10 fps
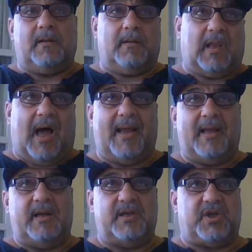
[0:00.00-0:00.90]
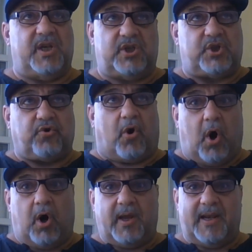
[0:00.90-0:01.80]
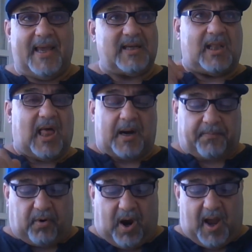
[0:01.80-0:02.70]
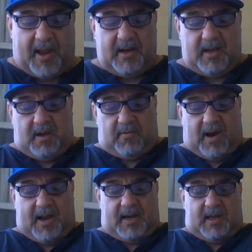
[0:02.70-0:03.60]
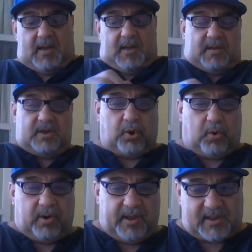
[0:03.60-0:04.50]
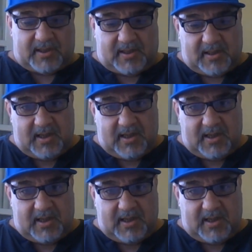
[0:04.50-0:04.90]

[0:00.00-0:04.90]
lion is he's strong and he has a lot of pride, right? The tortoise,